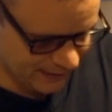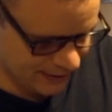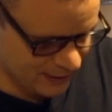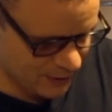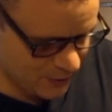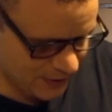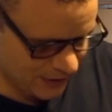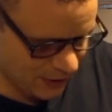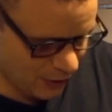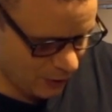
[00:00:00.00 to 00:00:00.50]

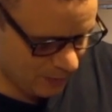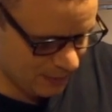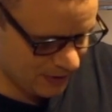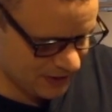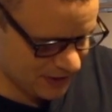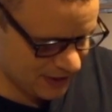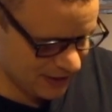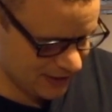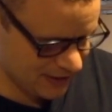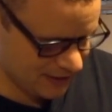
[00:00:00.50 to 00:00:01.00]
doing the
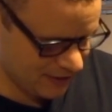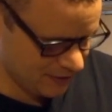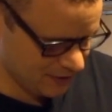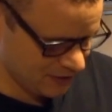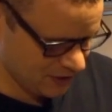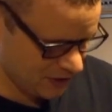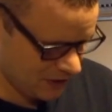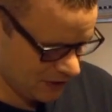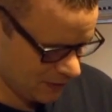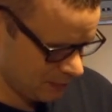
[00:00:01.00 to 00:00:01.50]
opposite. So
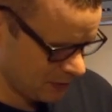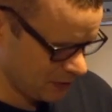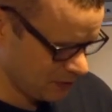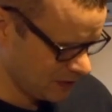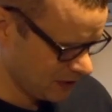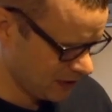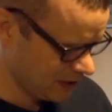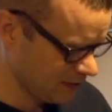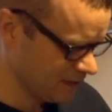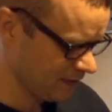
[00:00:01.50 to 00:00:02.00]
it's just
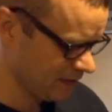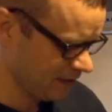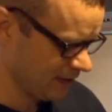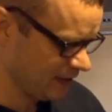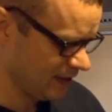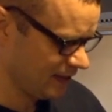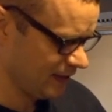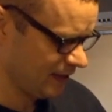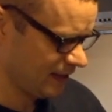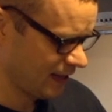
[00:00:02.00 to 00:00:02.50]
amusing.
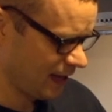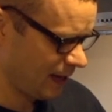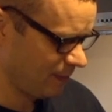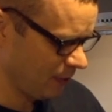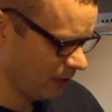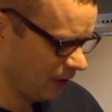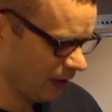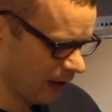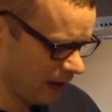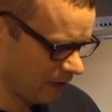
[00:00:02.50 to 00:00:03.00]
I'm
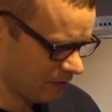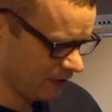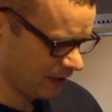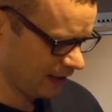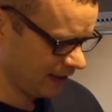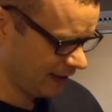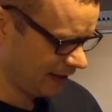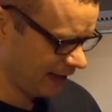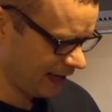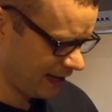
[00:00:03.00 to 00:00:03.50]
not
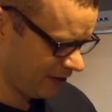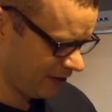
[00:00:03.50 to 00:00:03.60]
laughing that they